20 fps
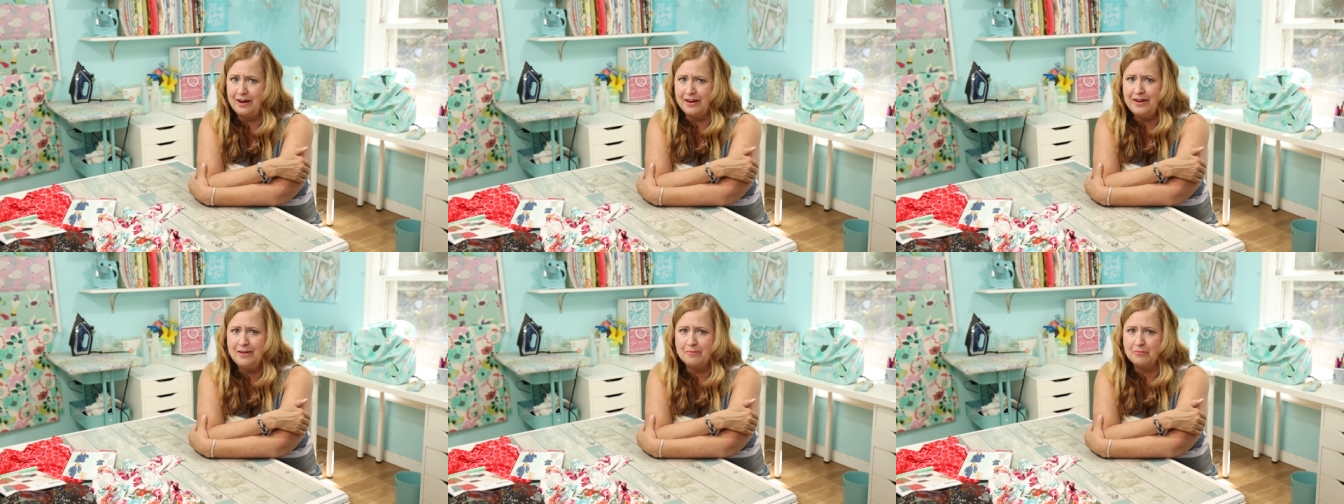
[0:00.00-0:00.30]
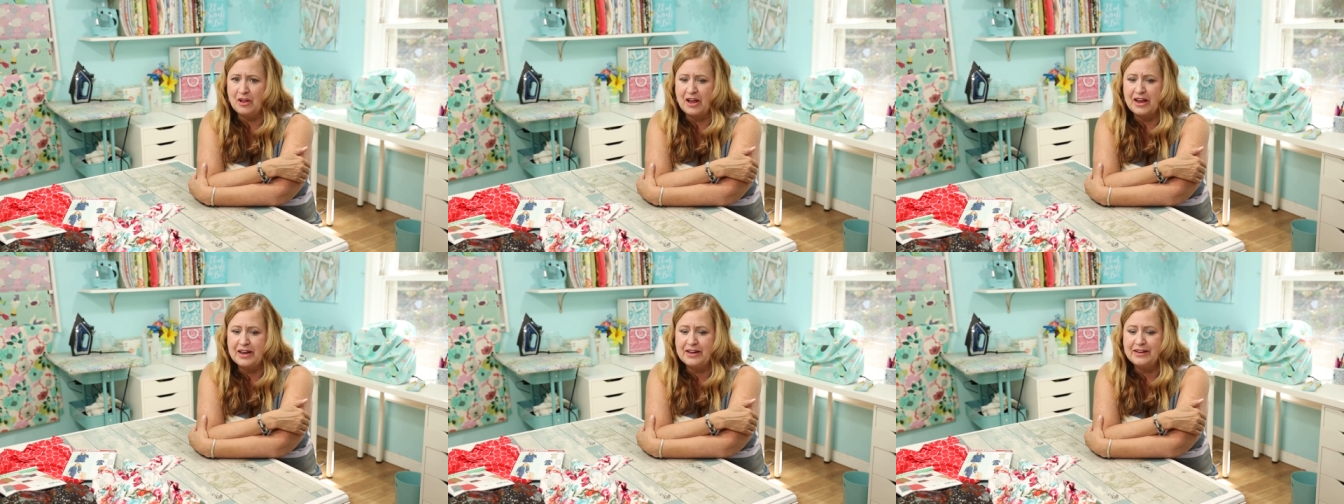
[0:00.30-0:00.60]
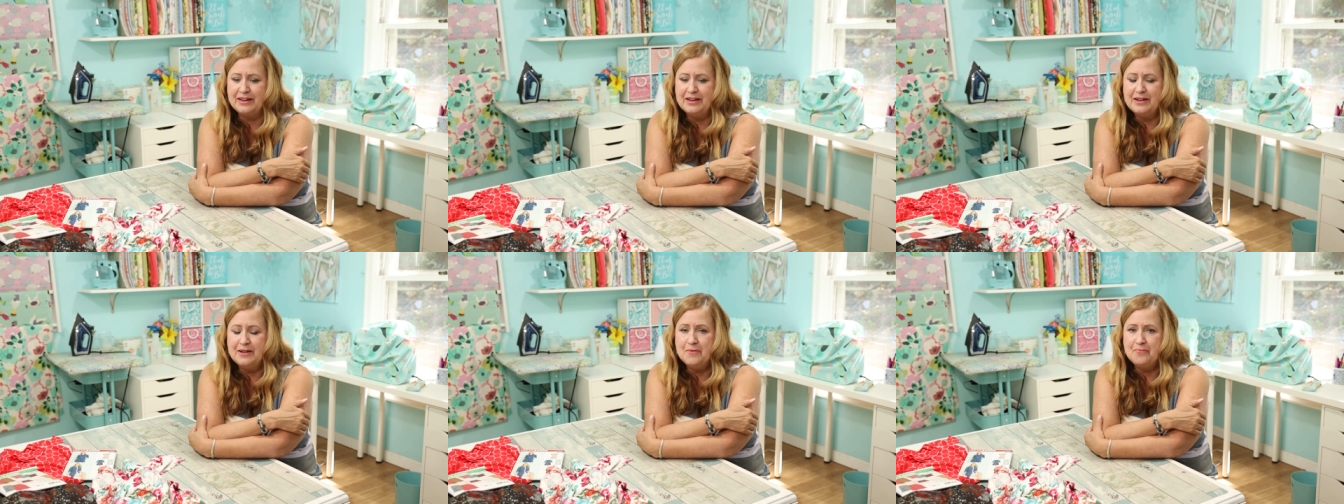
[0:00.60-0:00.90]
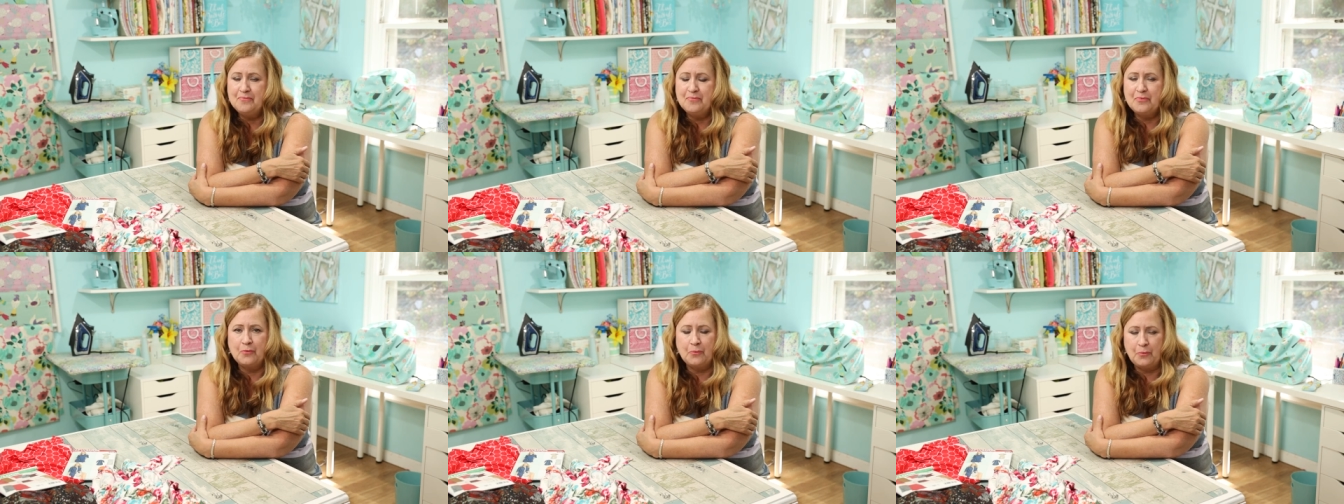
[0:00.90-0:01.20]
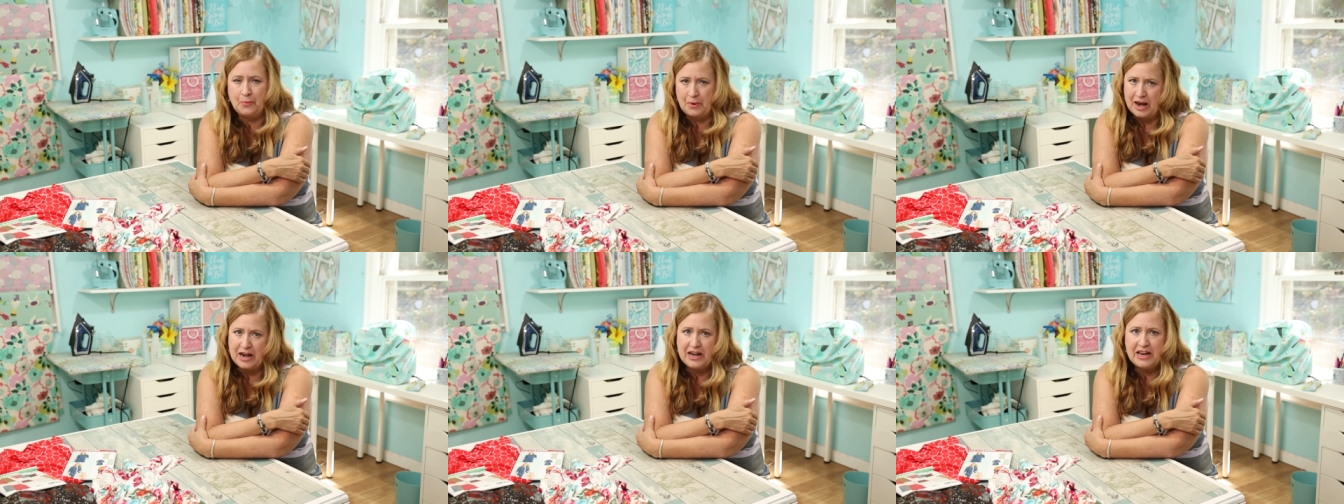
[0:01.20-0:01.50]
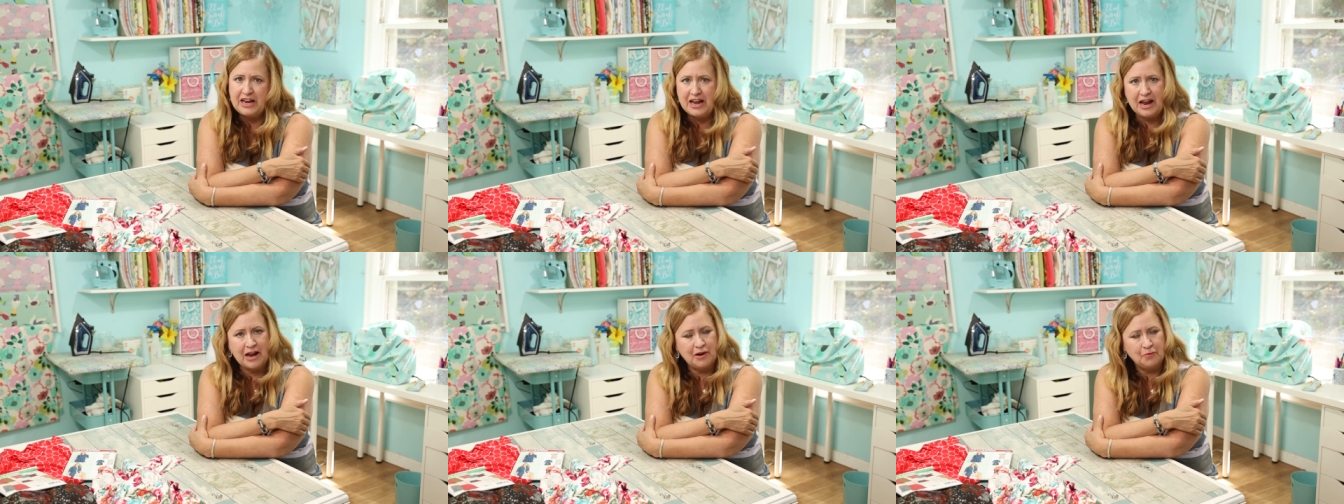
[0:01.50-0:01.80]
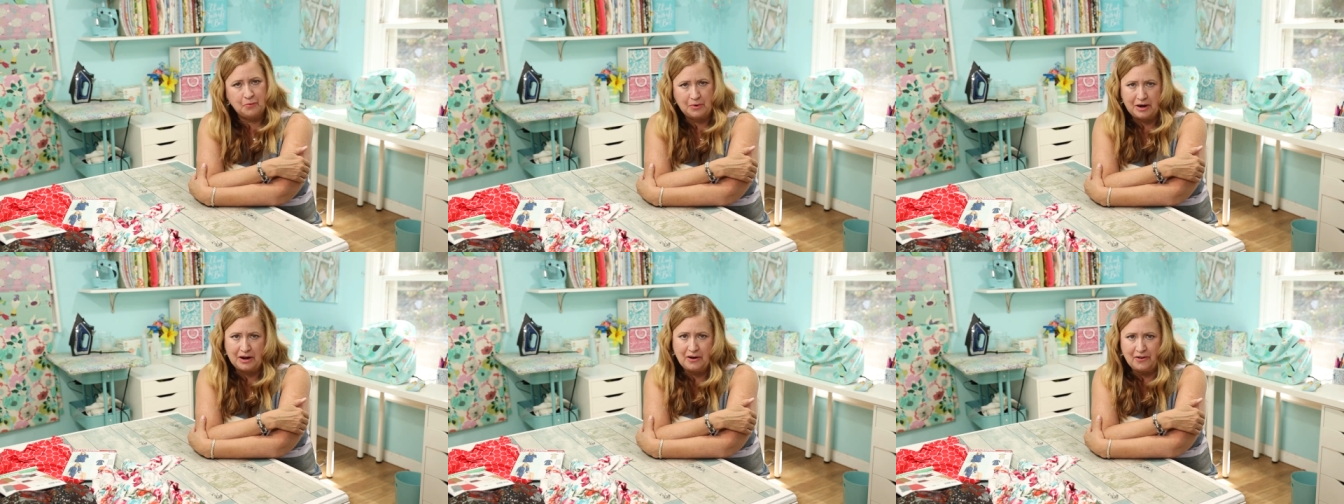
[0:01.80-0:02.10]
I am like ready
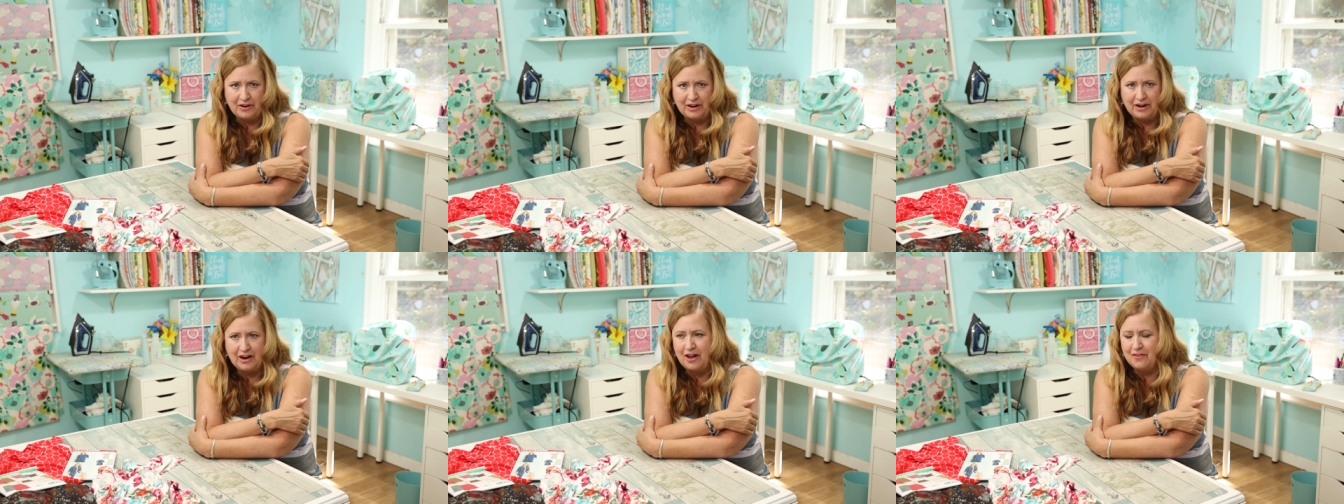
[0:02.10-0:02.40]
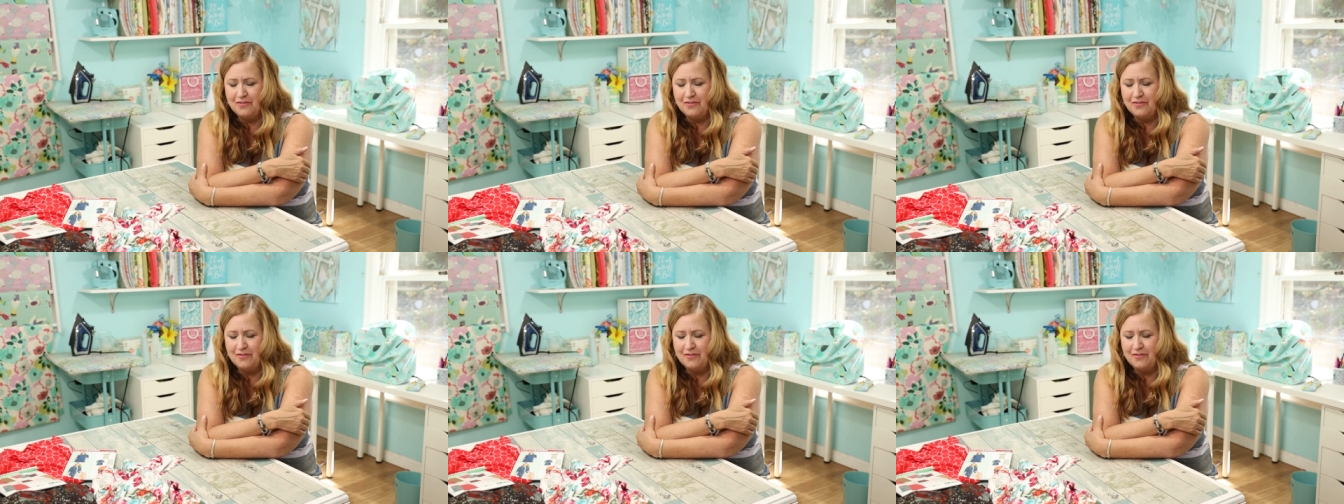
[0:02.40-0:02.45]
and raring.